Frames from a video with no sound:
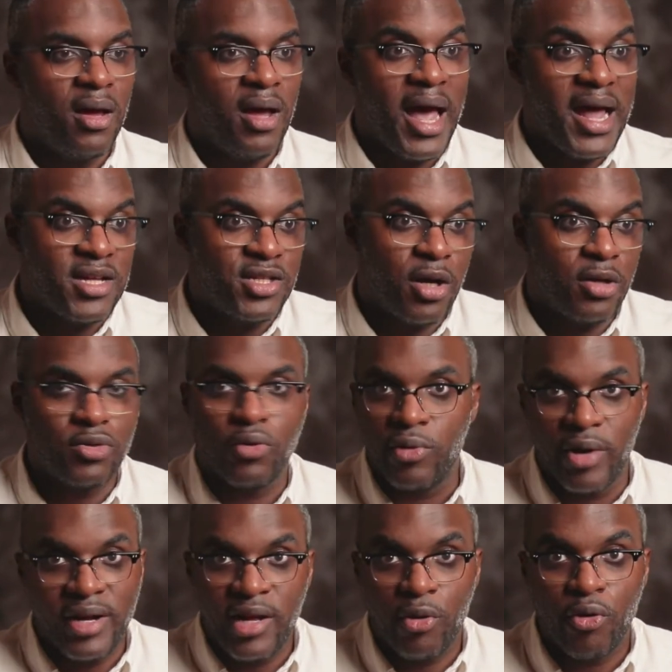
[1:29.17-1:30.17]
And it's also
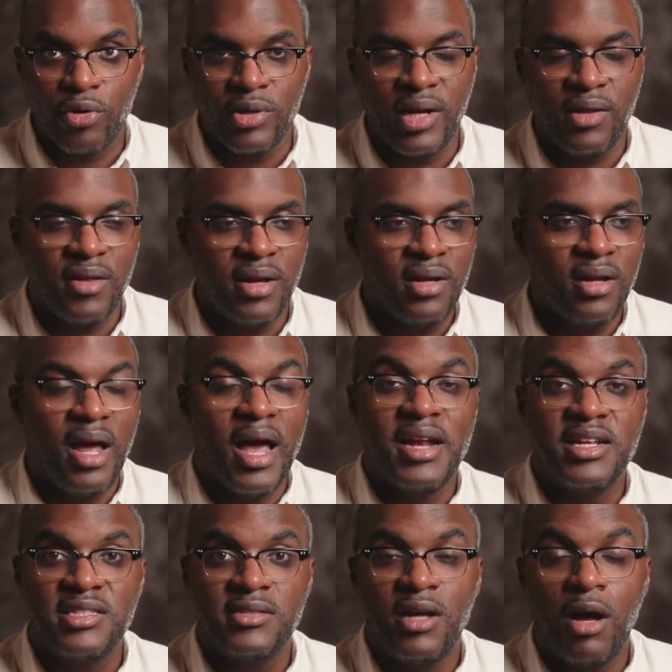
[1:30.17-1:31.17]
any ornate thing. And
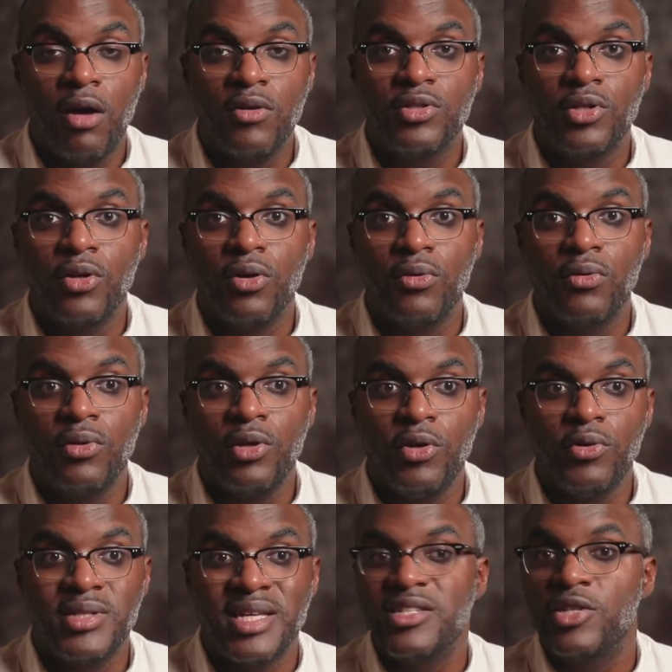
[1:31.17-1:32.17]
it's also
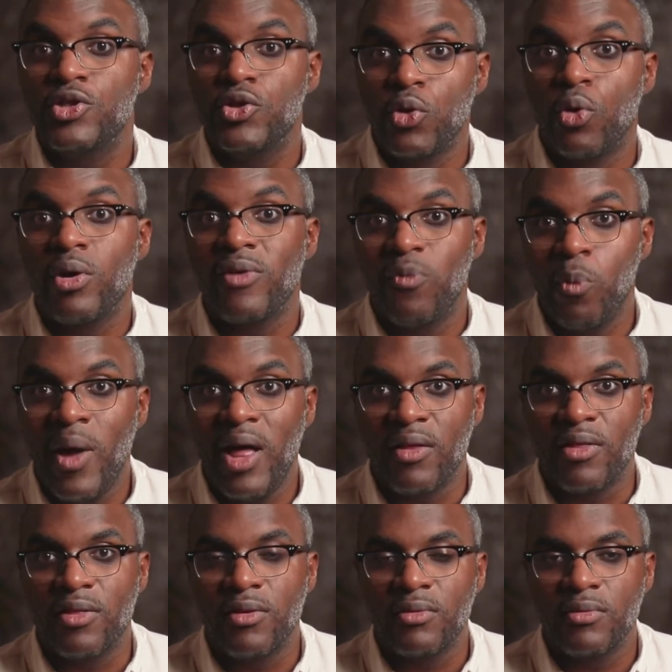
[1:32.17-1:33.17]
used as a store of
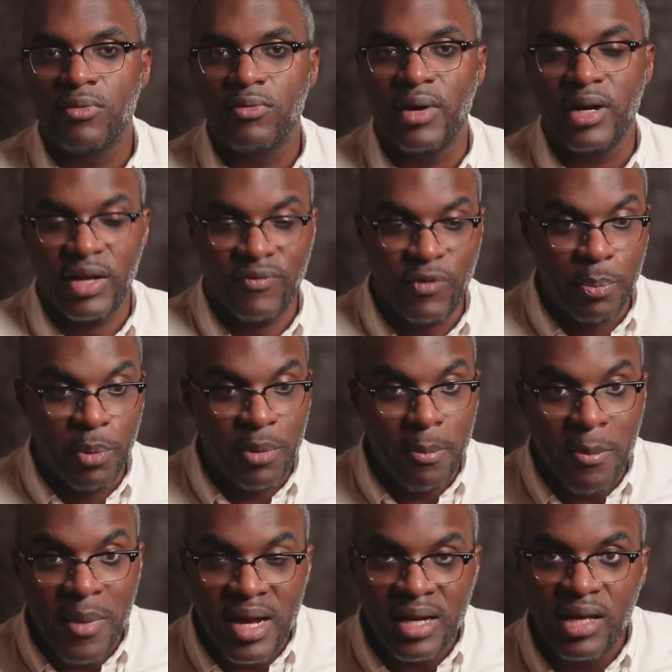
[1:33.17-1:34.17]
wealth, right? If you put
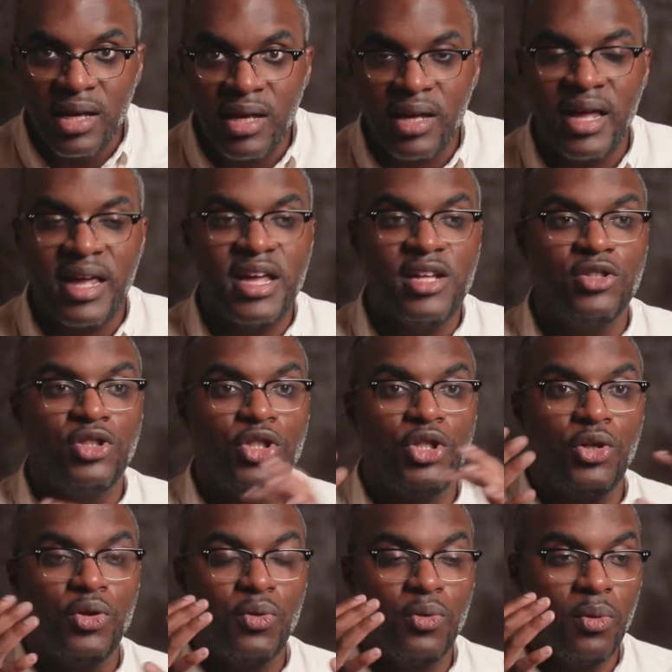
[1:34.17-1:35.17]
money
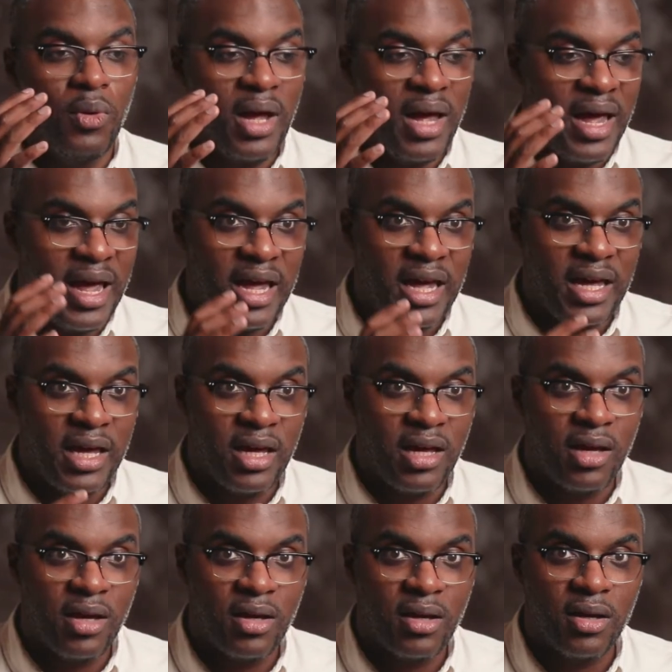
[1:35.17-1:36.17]
into
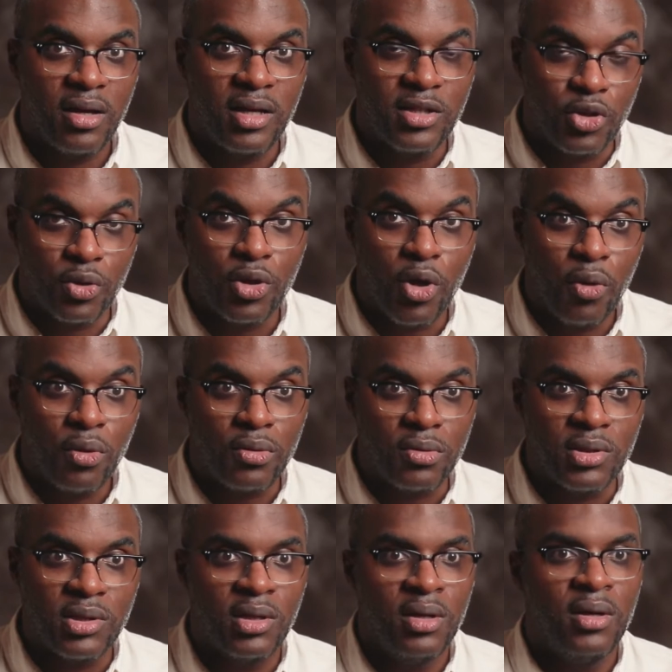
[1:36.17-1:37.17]

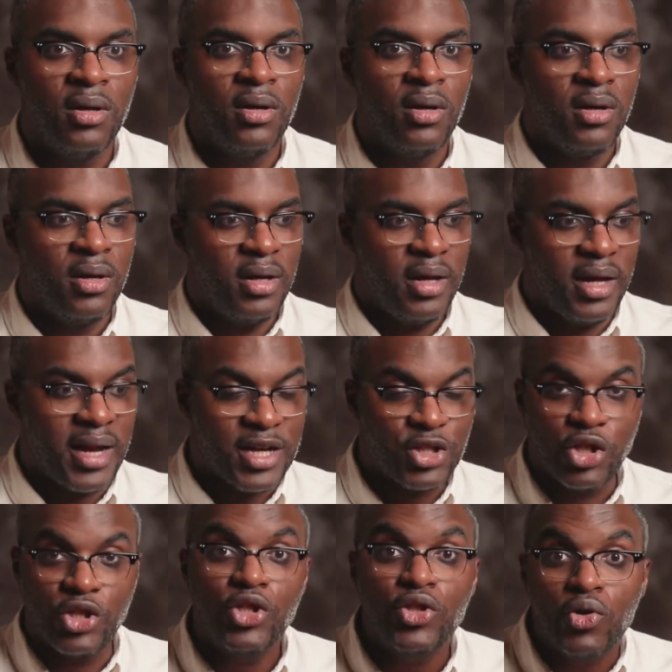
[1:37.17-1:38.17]
gold, it
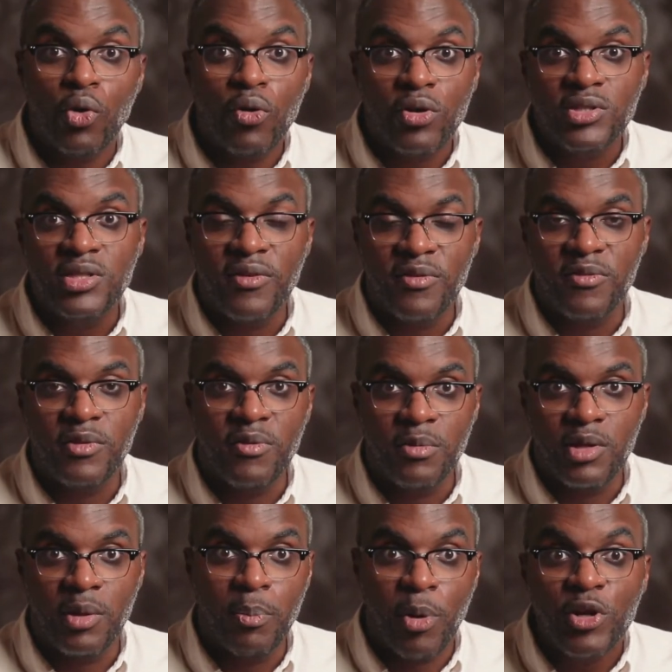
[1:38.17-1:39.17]
actually stores
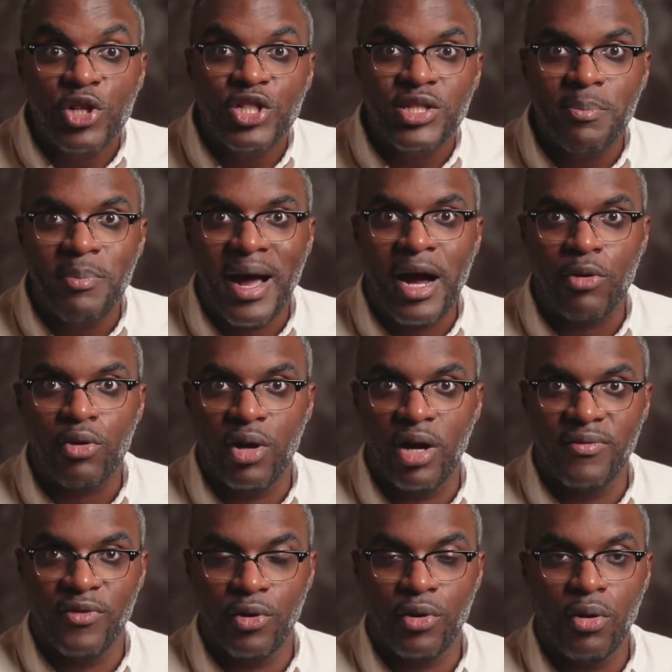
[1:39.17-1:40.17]
the purchasing power
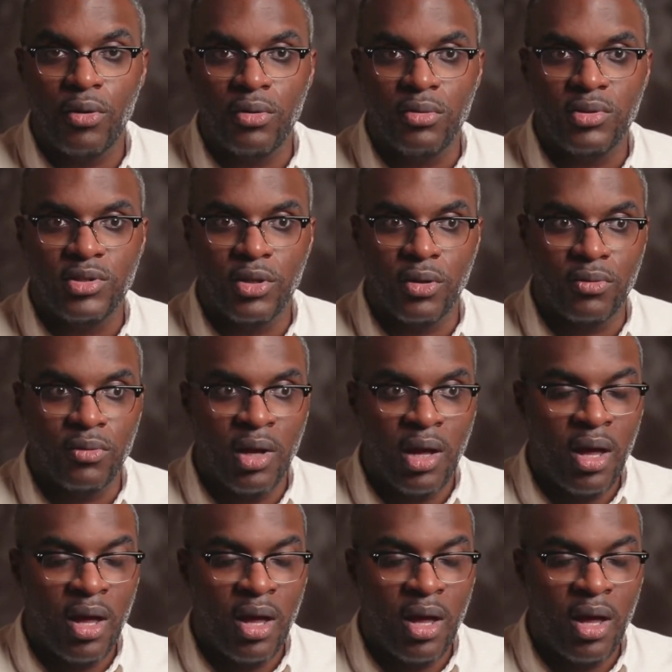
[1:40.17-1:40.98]
of your gold. So,